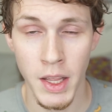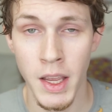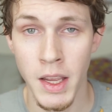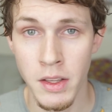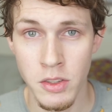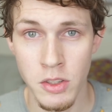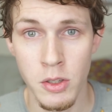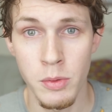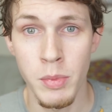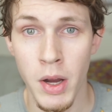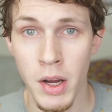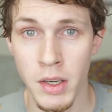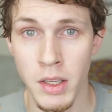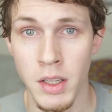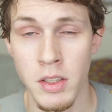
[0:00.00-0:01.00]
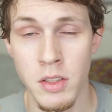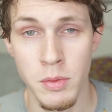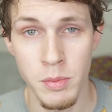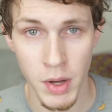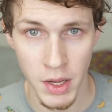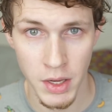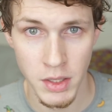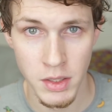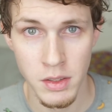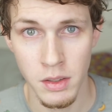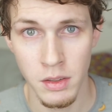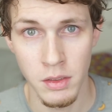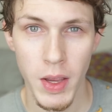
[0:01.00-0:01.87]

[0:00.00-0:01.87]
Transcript: aids your body and your mind.